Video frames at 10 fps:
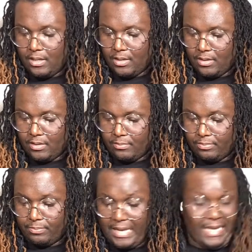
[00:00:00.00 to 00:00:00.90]

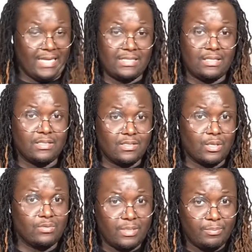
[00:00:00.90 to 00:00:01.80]
I guess
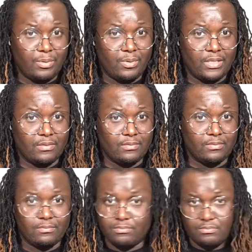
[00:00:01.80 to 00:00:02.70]
consultant poet,
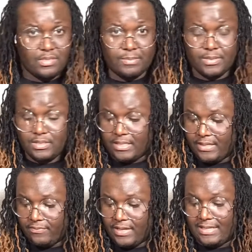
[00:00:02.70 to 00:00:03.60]
something to that
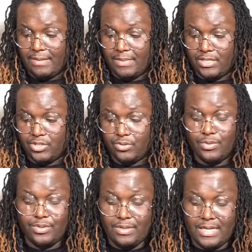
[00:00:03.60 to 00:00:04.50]
effect. I'm not sure.
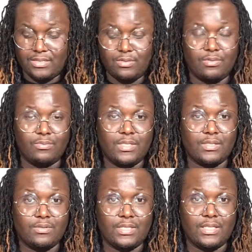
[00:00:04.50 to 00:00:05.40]
You guys do the
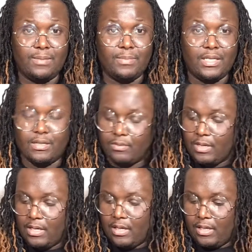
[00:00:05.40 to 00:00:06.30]
research and let me know.
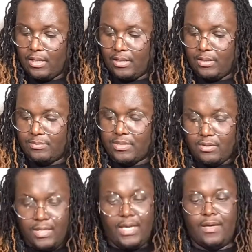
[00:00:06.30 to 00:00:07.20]
So
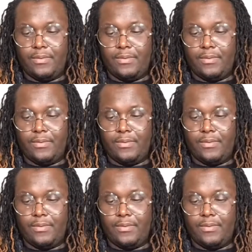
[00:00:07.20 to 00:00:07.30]
yeah,